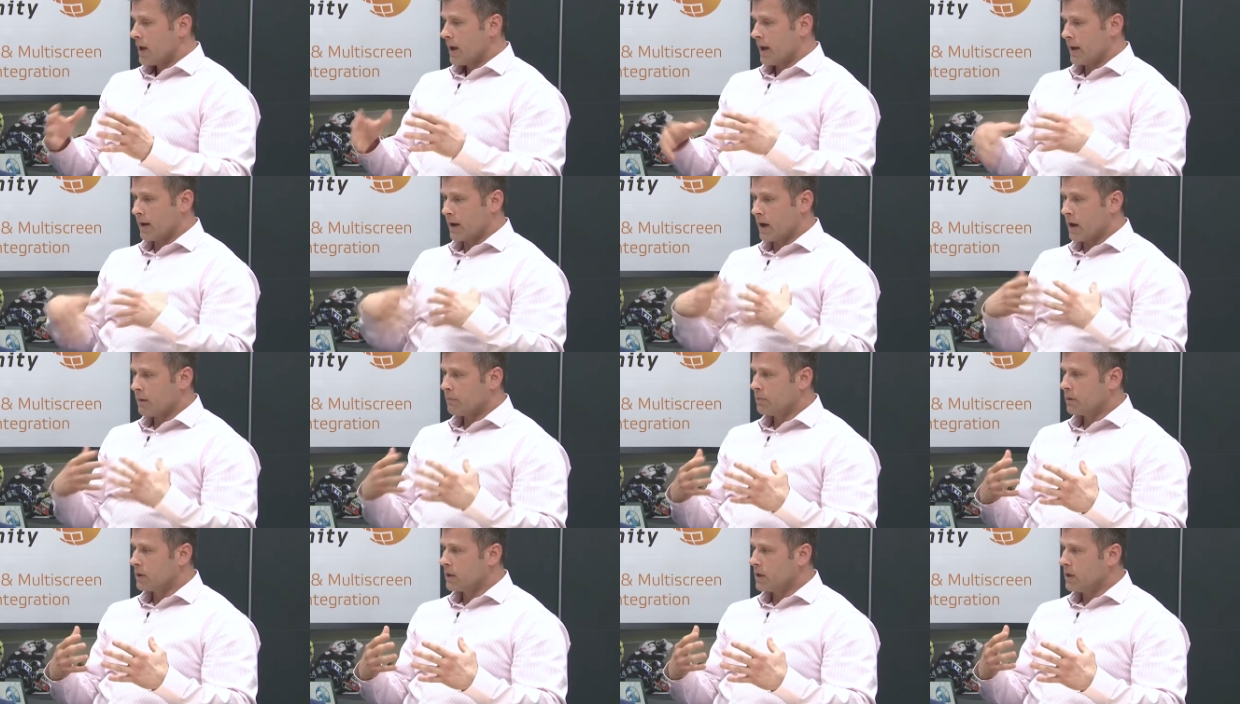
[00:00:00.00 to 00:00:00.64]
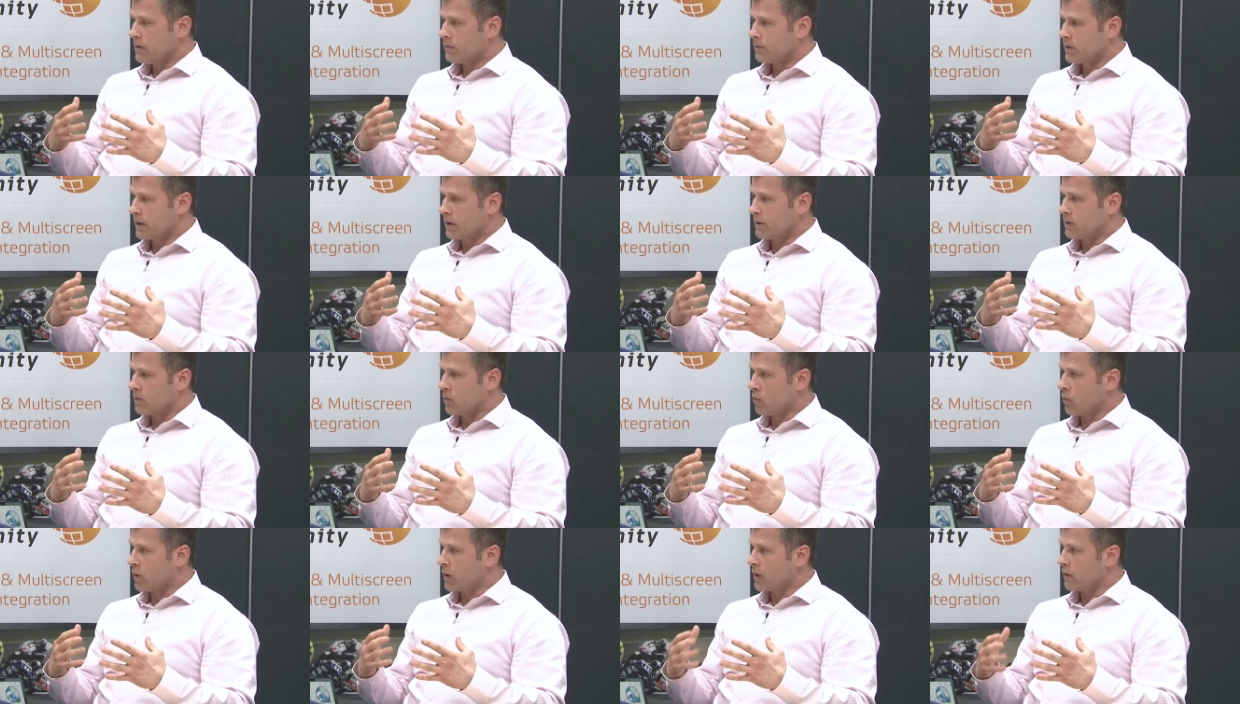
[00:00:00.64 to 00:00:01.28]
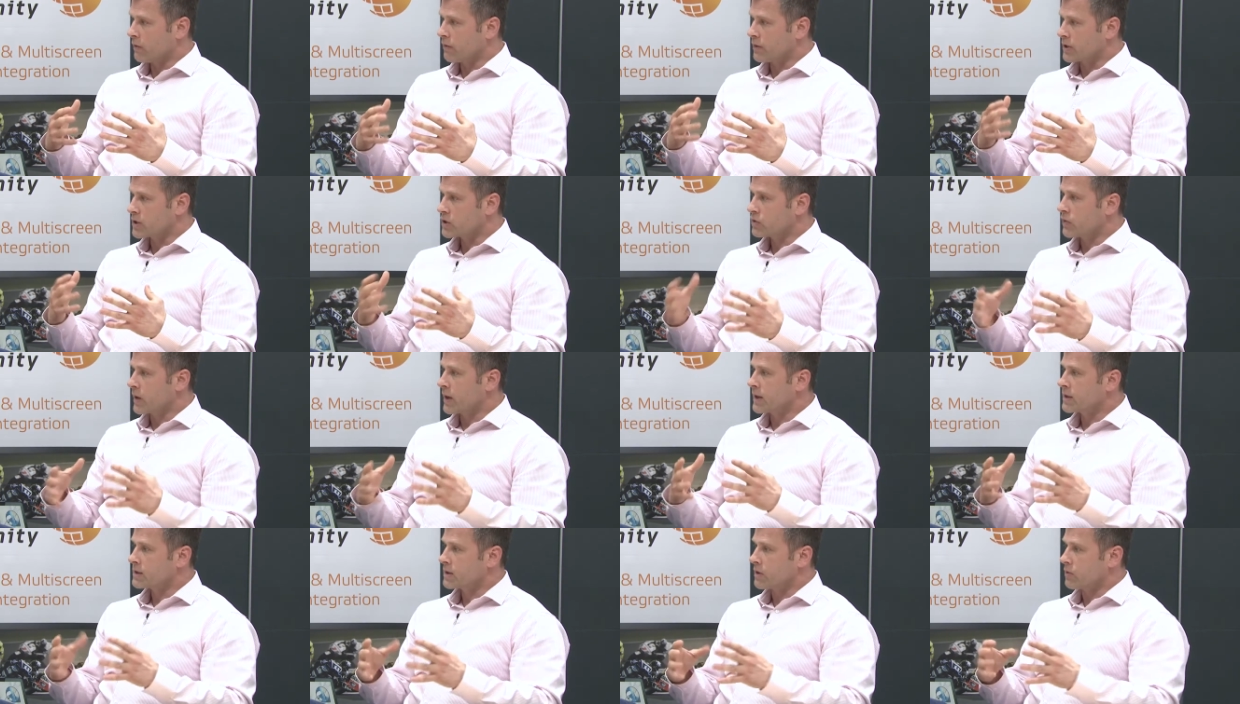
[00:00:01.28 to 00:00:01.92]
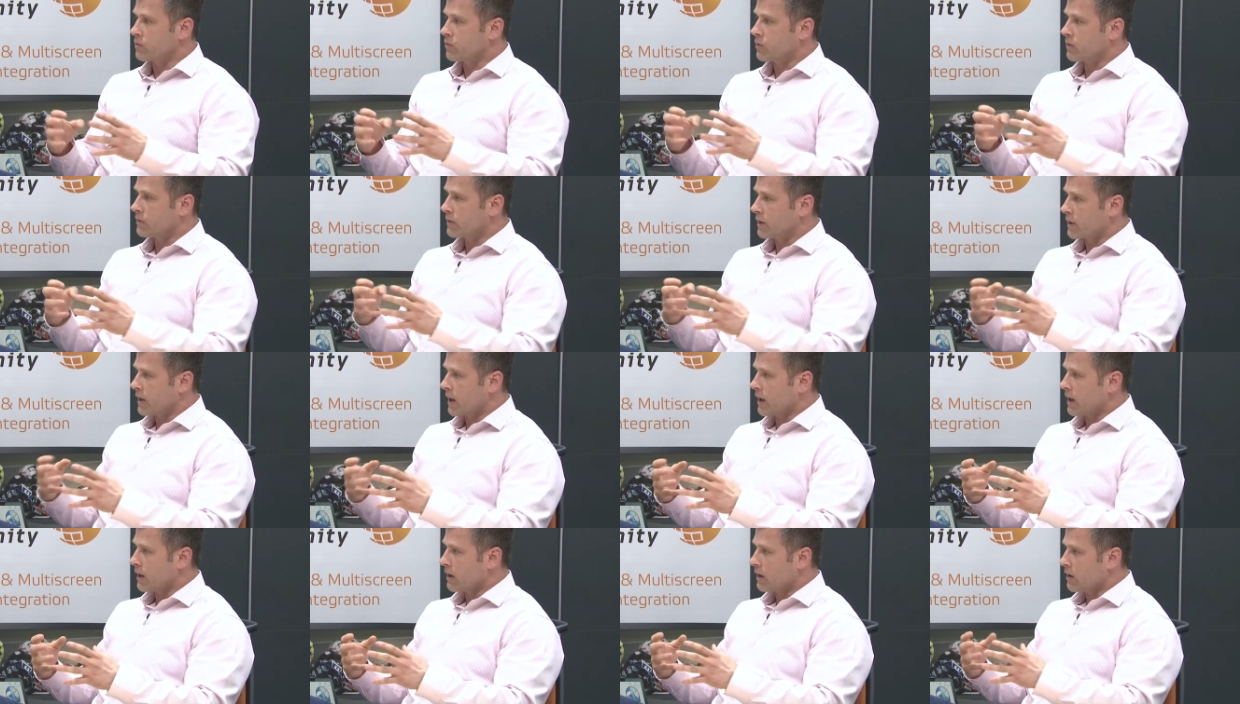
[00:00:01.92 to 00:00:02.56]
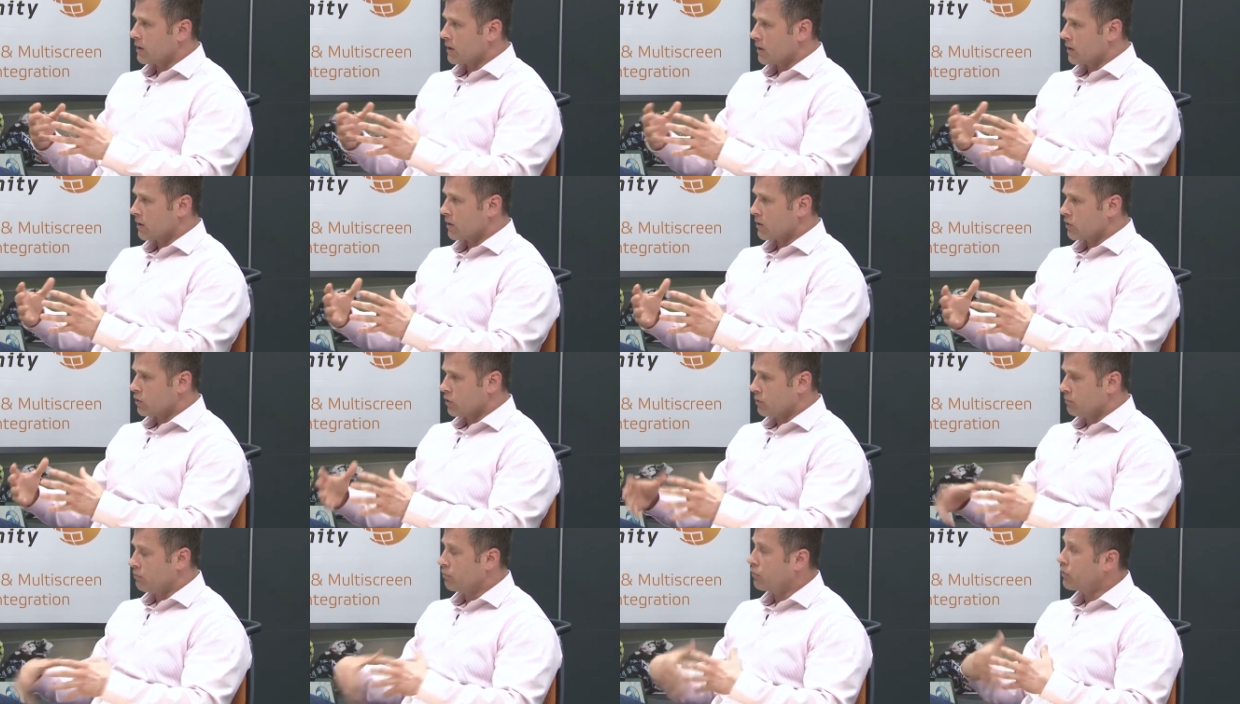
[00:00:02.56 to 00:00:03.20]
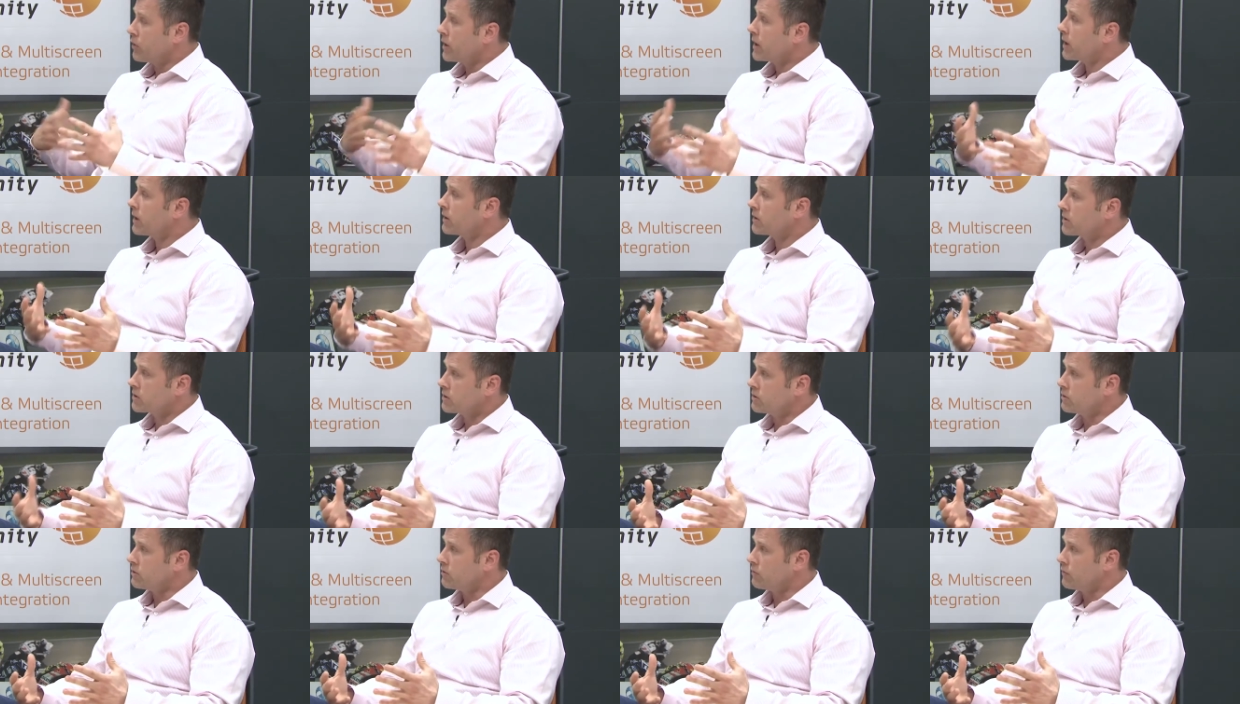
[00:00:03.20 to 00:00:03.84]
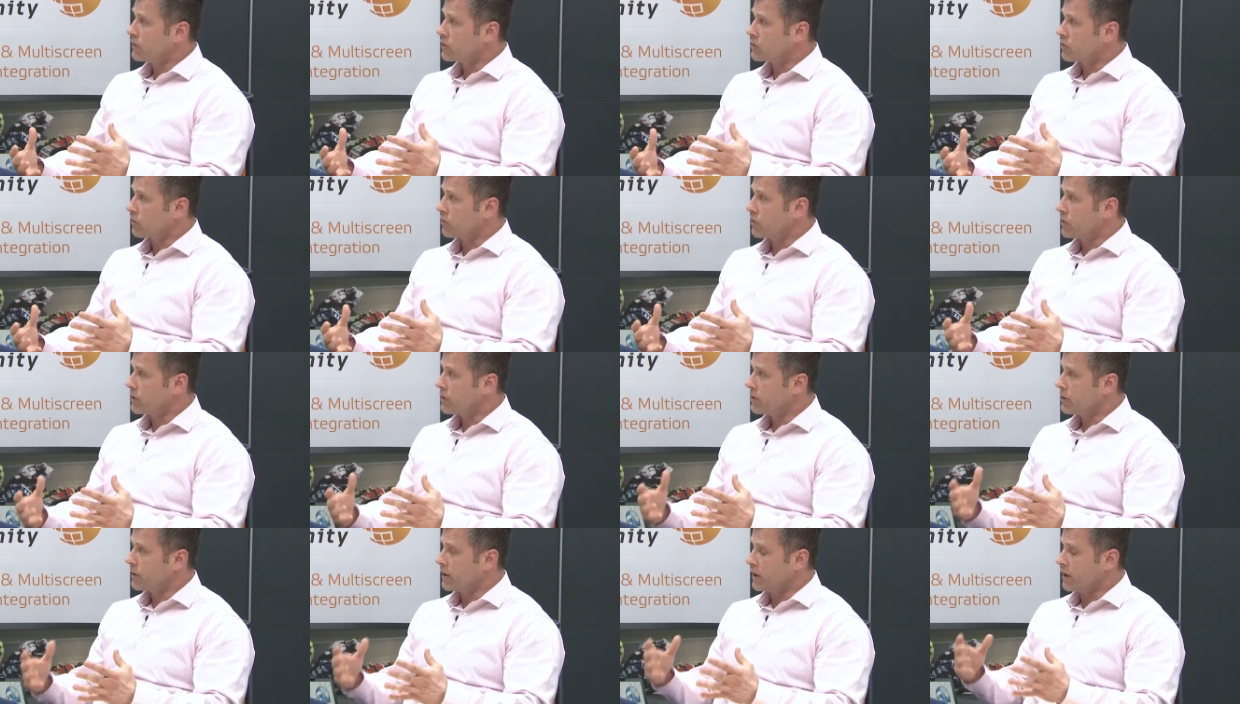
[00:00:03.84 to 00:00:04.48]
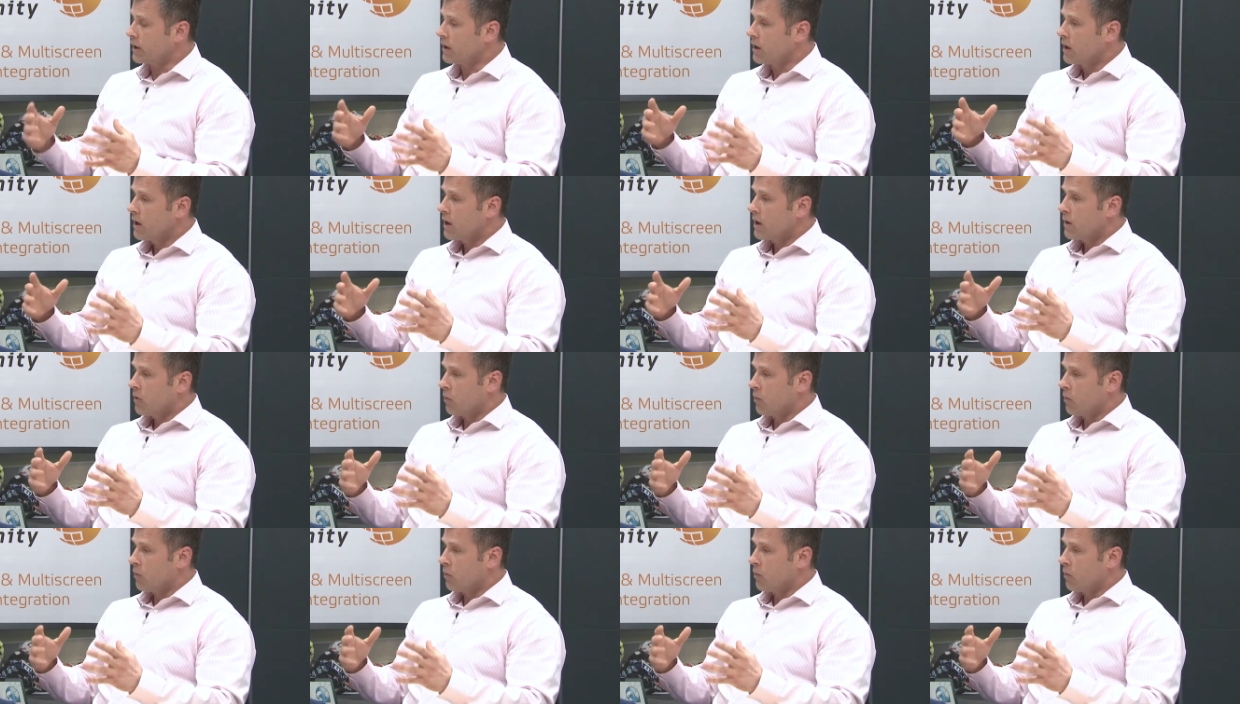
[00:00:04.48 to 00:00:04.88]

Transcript: And I believe that one of the strengths that I could bring to Visual Unity